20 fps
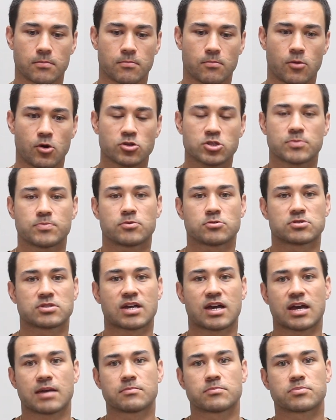multiple
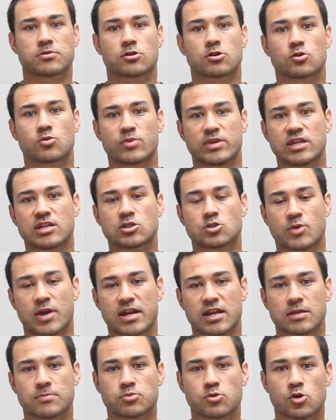time per week
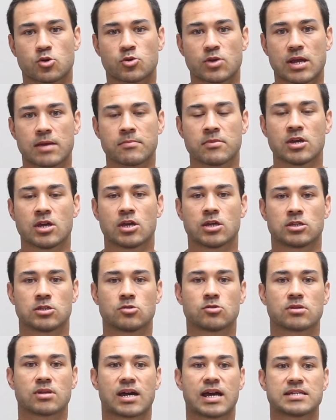training program
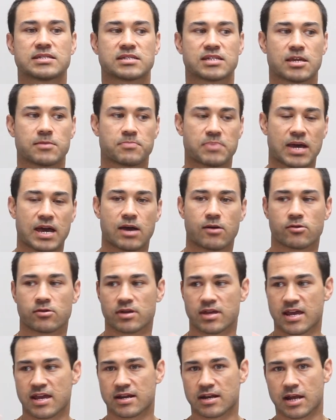utilizing a power
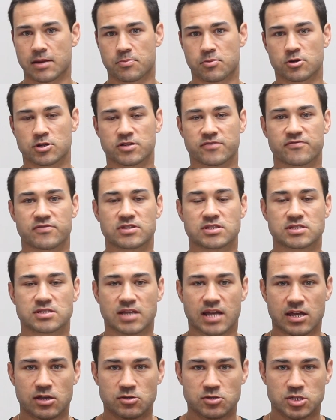and hypertrophy
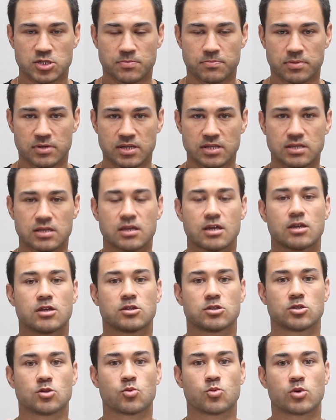style split,
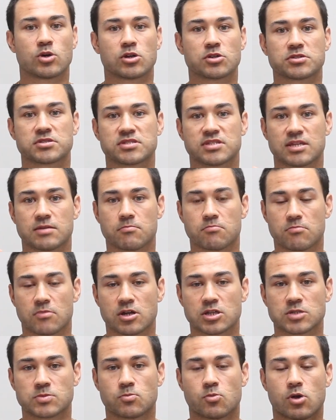you will see
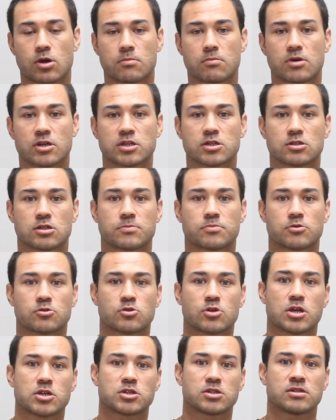much more muscular
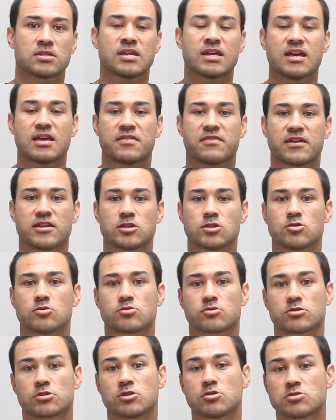progression than
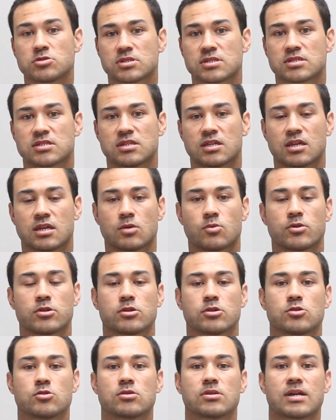you're used to seeing when
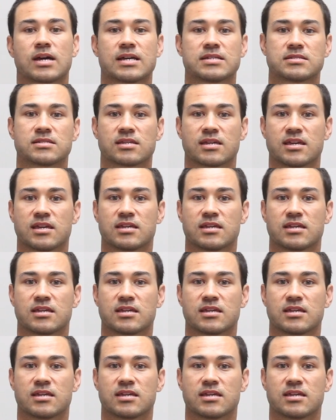you're utilizing